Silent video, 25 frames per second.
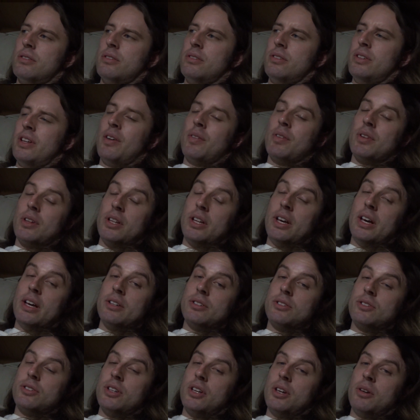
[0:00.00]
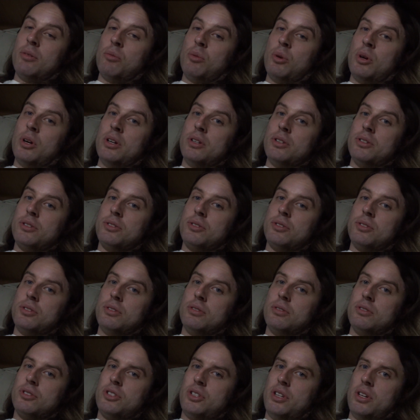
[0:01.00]
nevertheless, it was
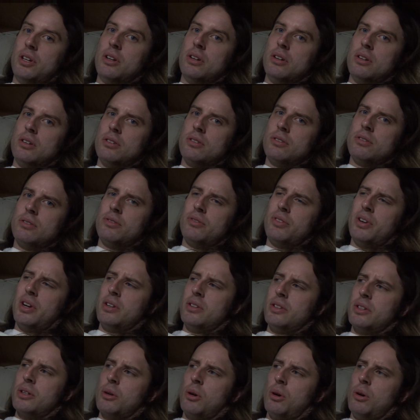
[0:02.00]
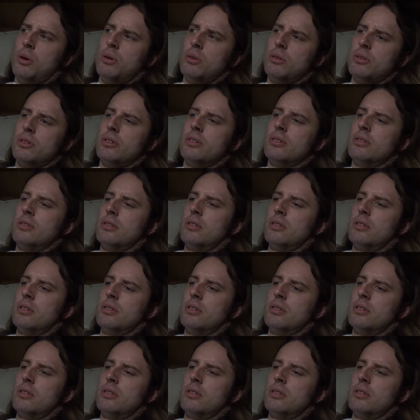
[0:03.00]
still fairly cold.